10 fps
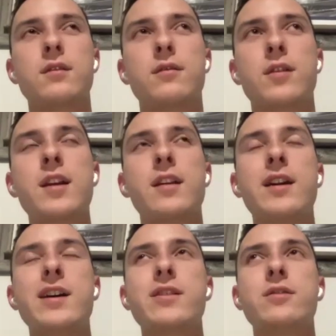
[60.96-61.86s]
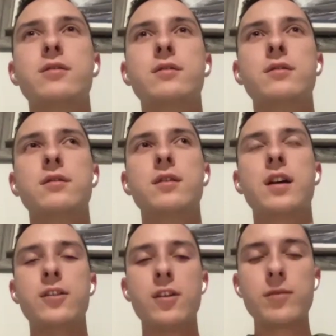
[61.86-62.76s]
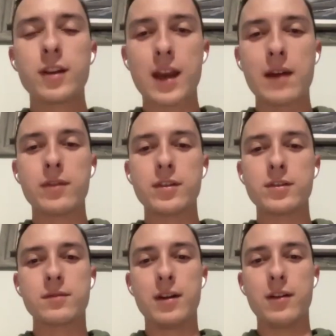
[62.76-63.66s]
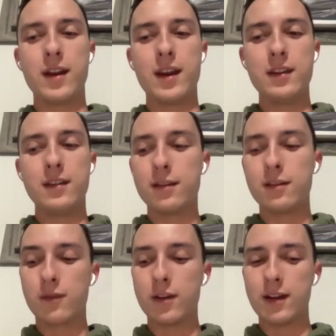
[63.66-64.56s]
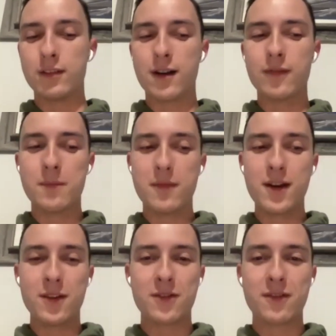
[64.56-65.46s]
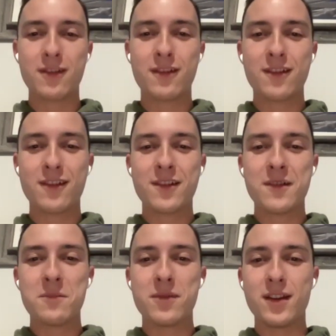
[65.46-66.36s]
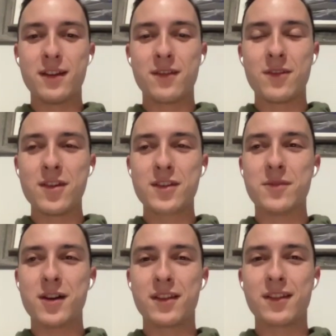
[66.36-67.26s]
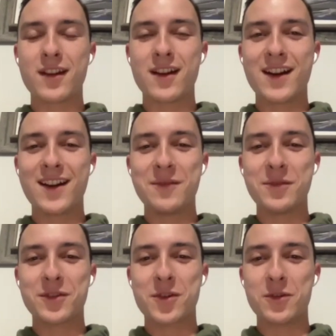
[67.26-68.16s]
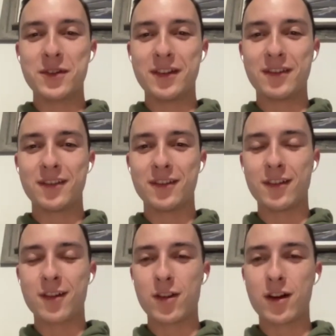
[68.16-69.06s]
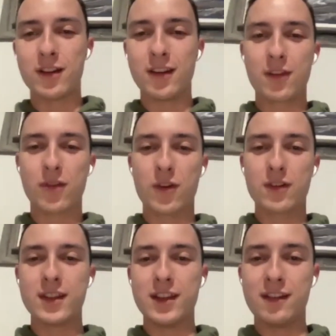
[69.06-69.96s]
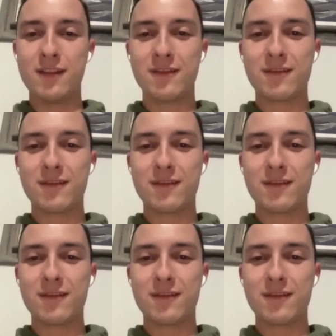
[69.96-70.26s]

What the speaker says: right now, I normally average about 18 to 20 days off a month, but this month I was only allotted 13.